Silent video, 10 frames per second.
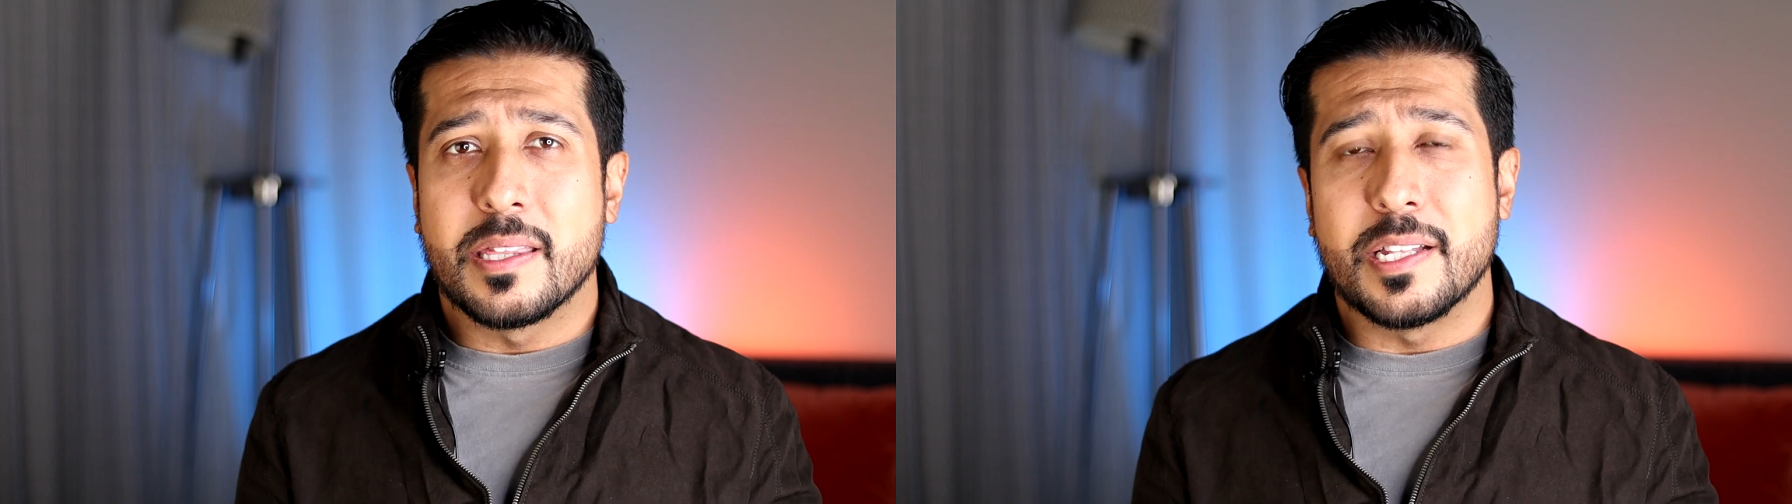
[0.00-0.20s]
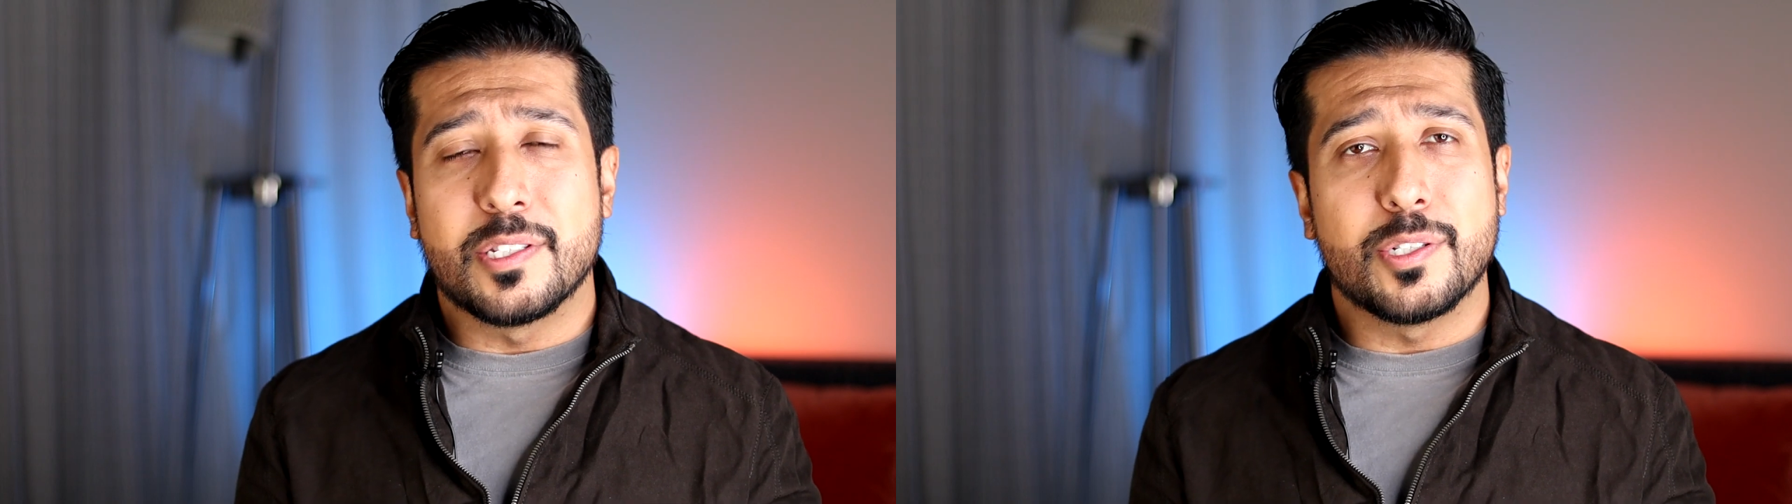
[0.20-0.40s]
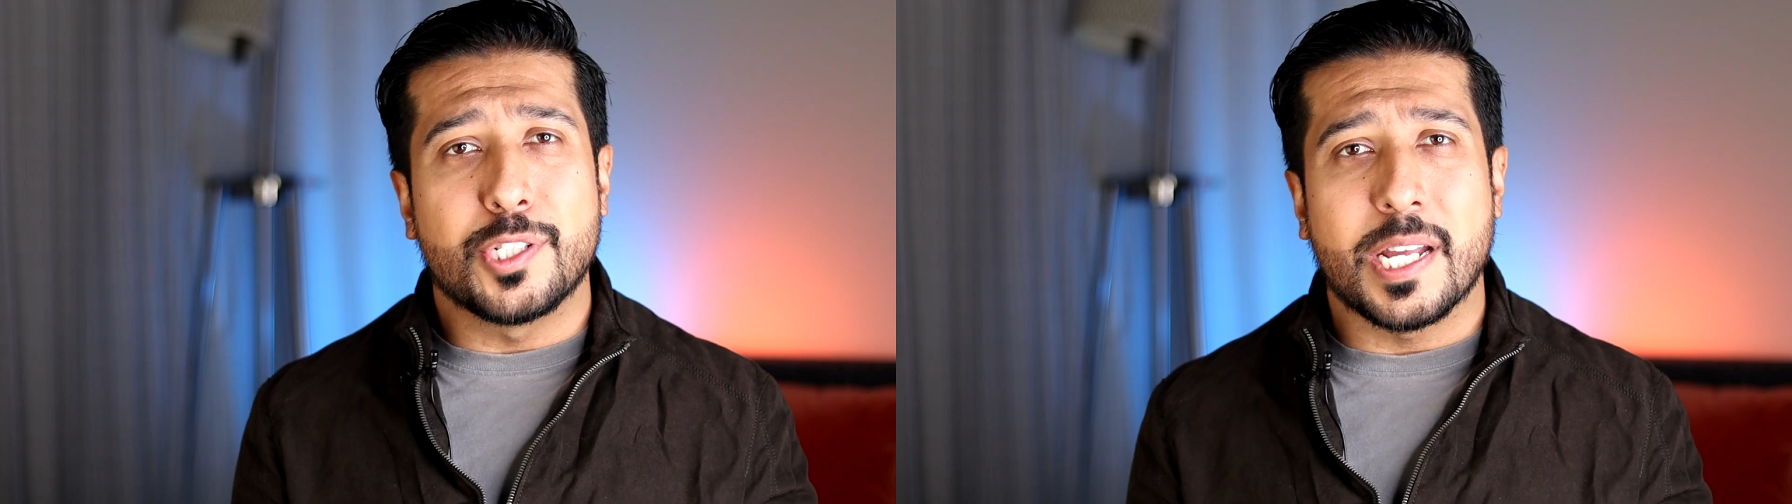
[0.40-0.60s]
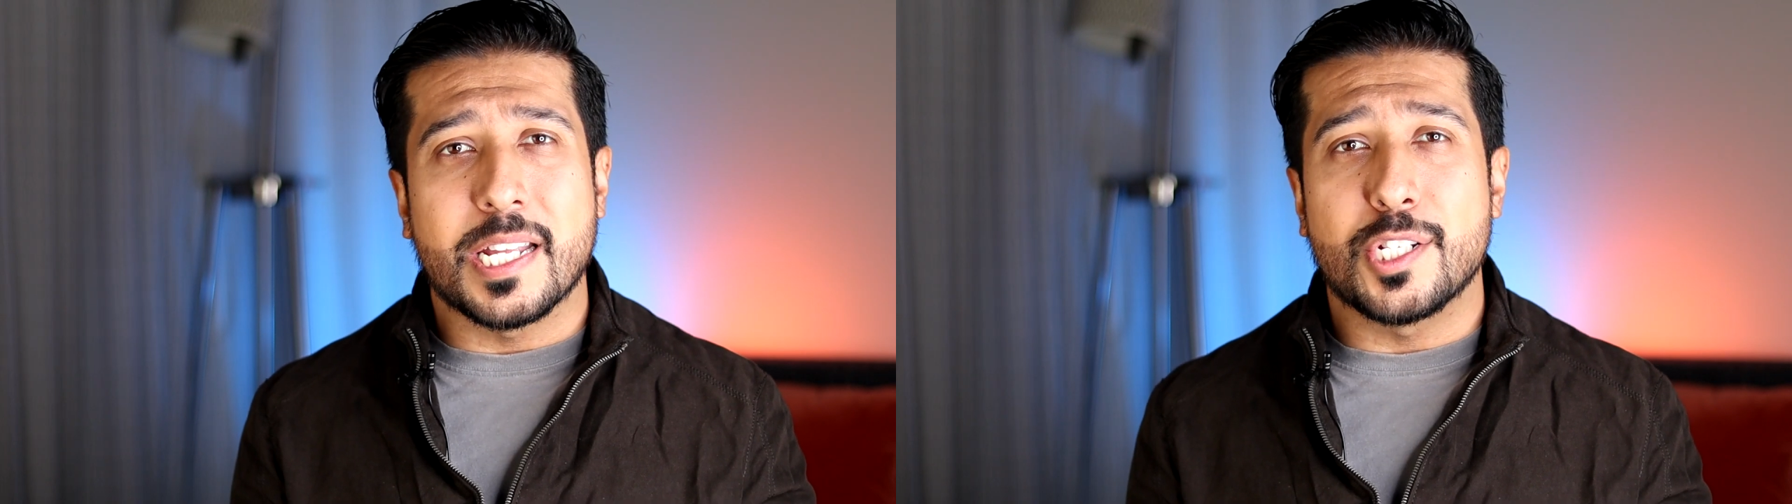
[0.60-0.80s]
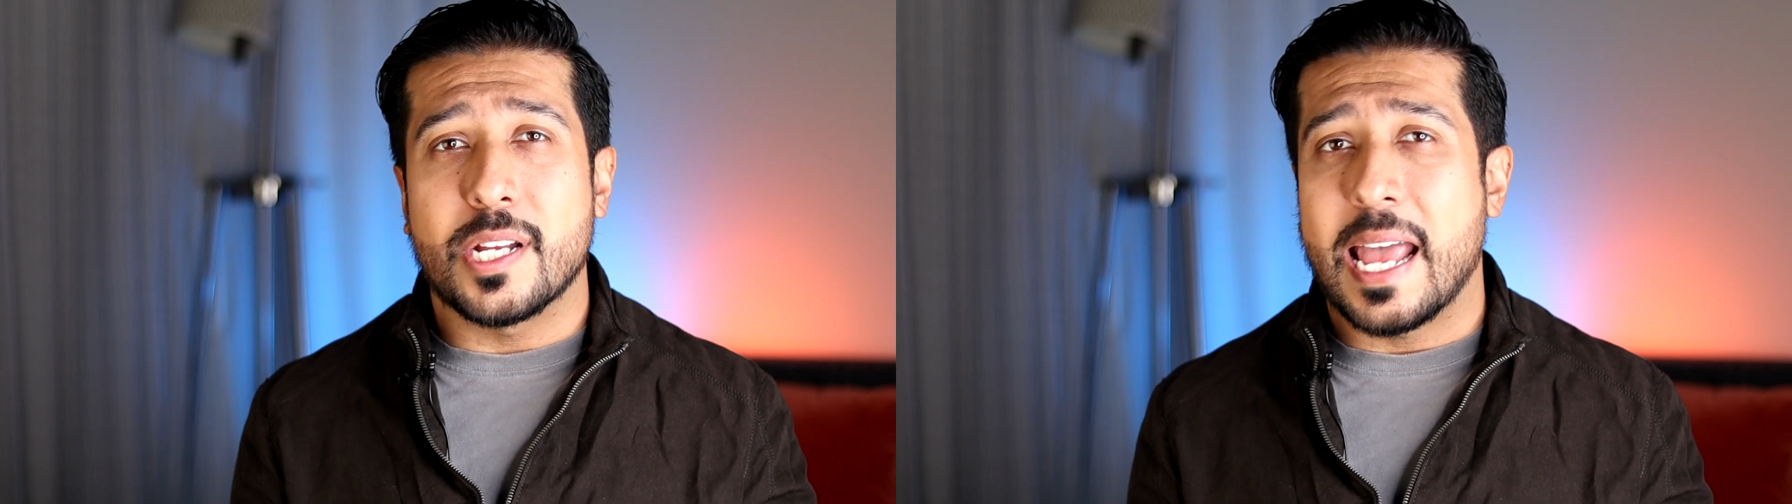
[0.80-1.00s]
than to
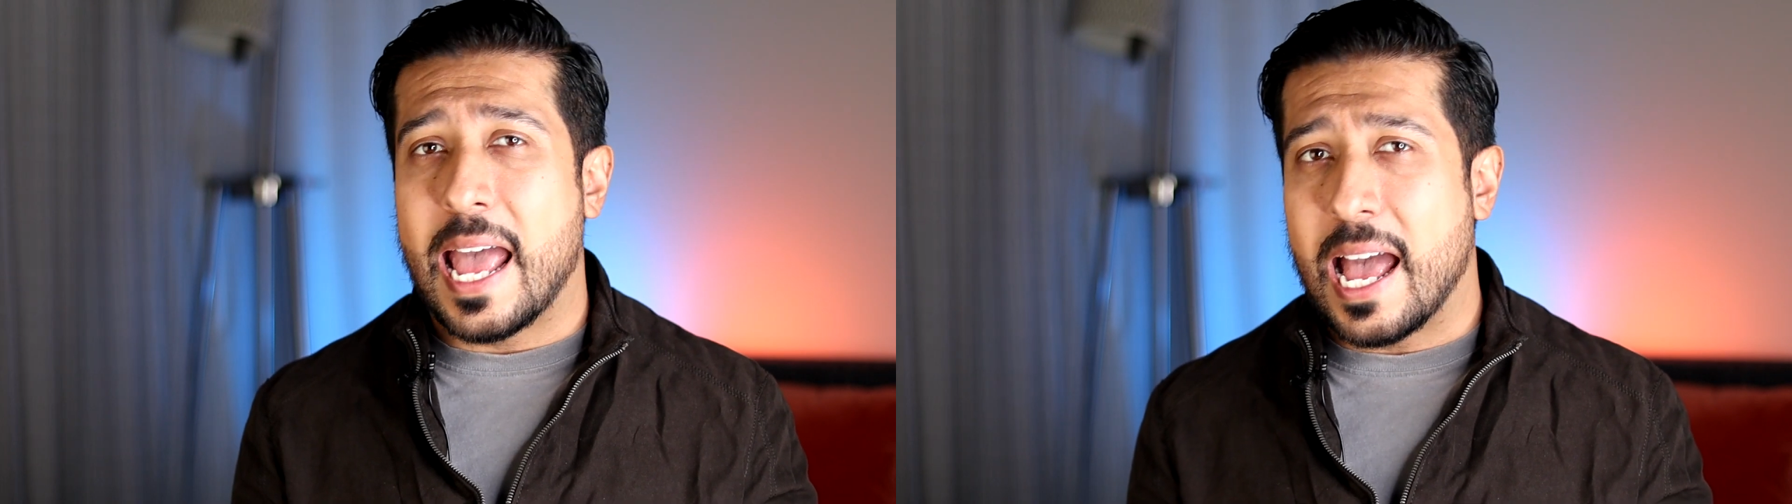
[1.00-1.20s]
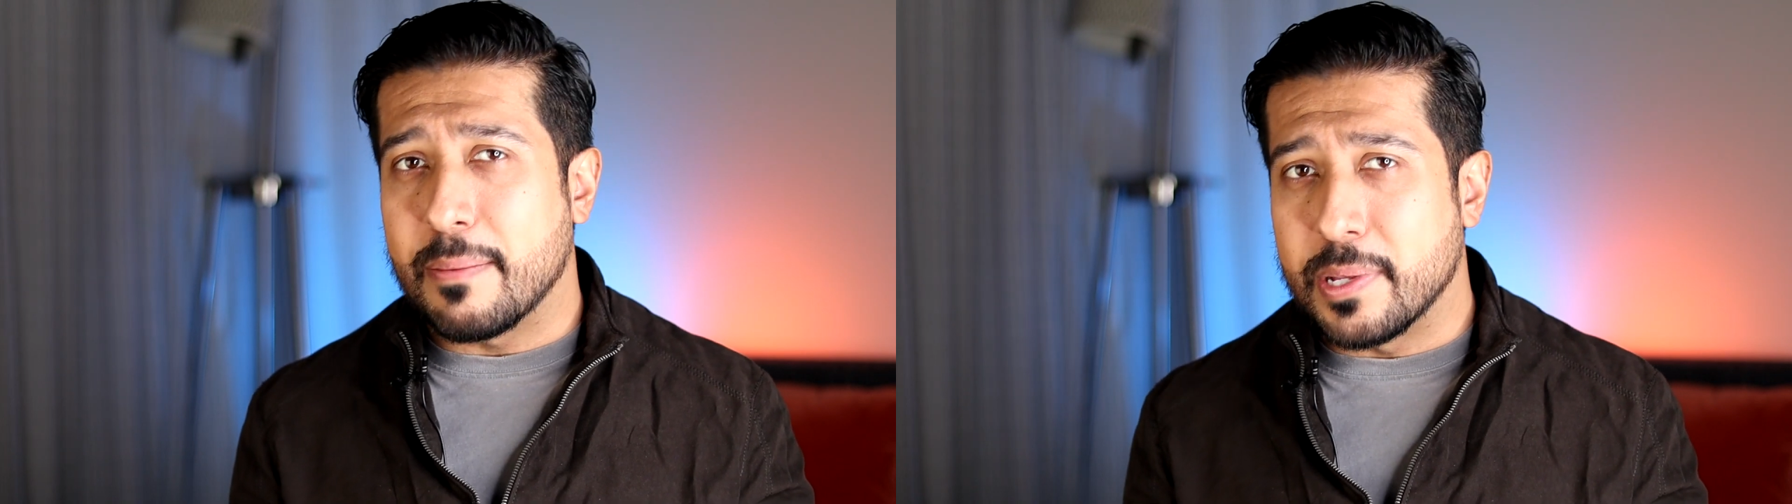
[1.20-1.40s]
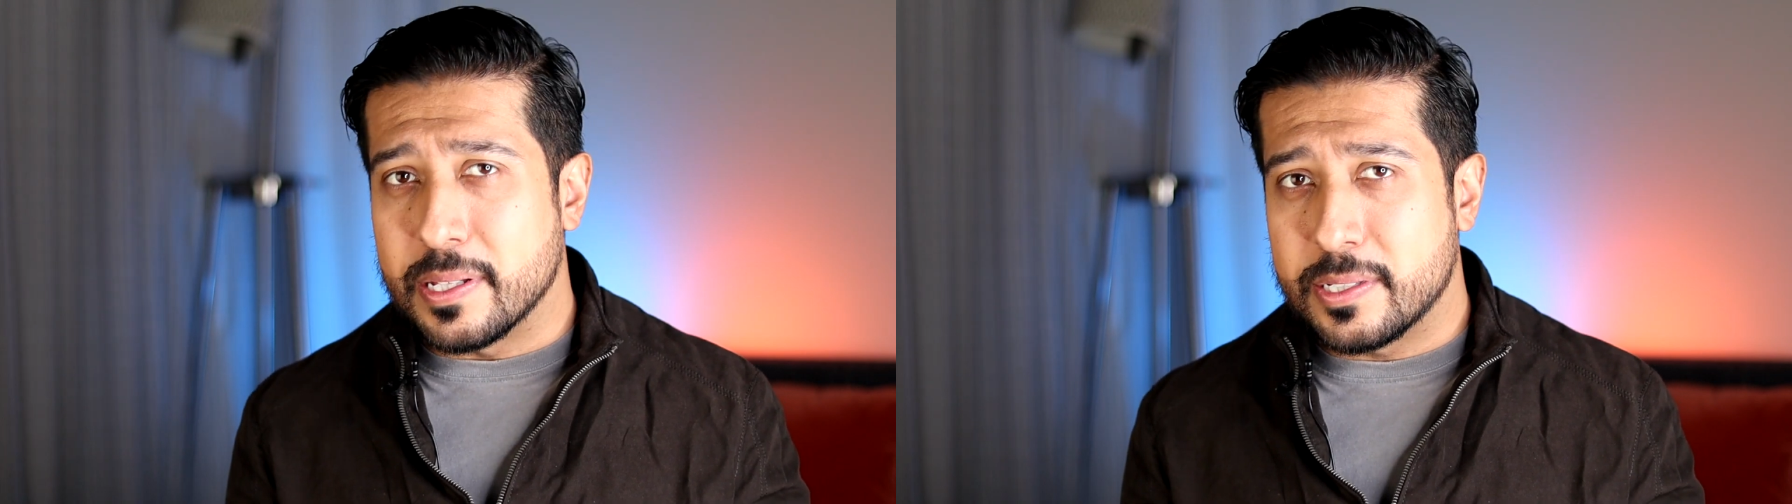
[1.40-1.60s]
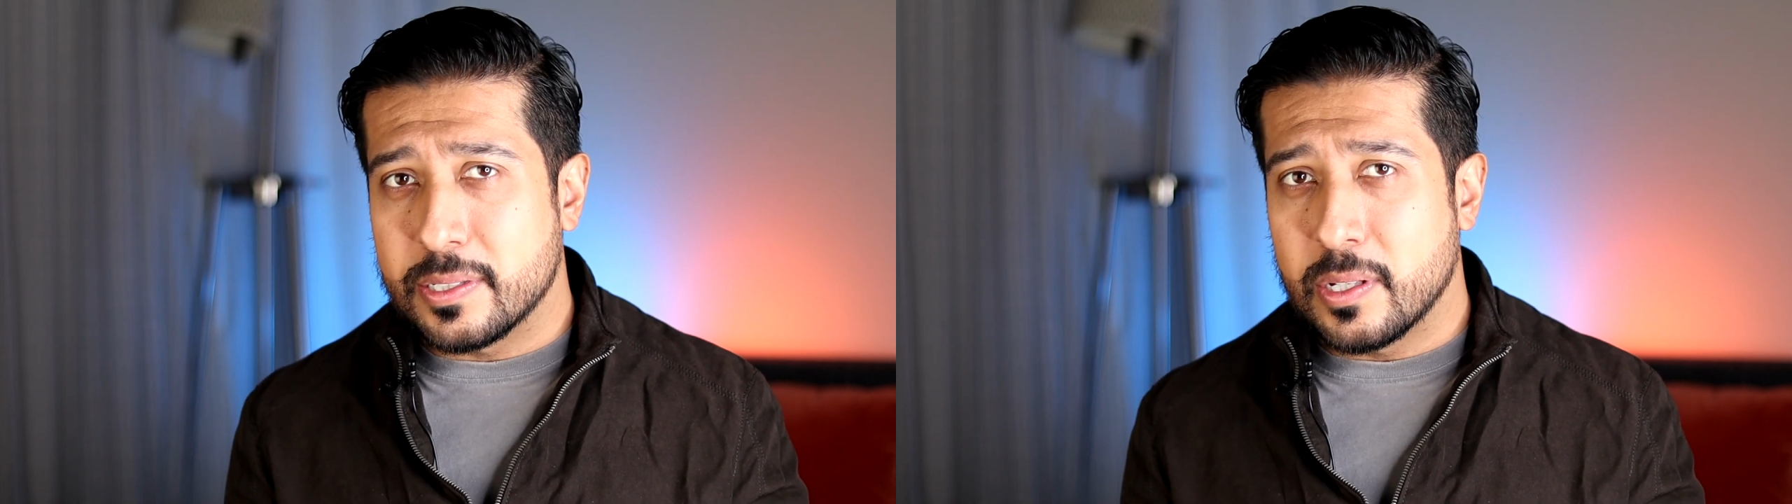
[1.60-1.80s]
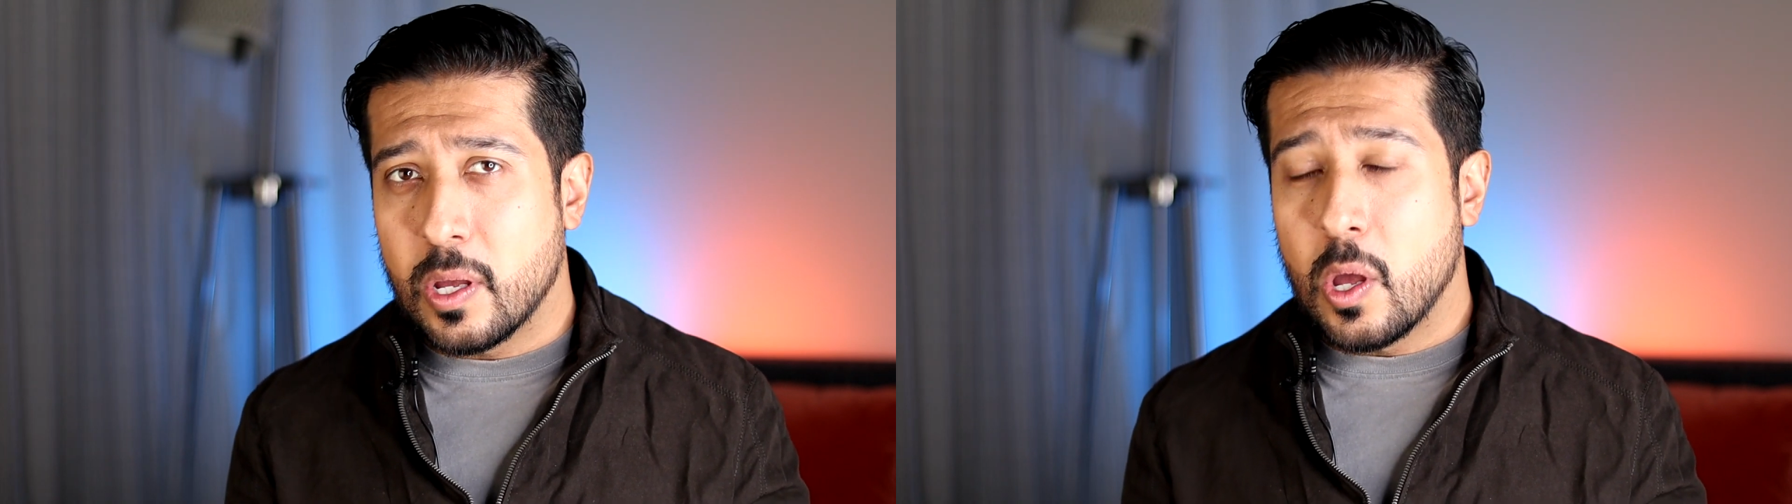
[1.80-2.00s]
change habits.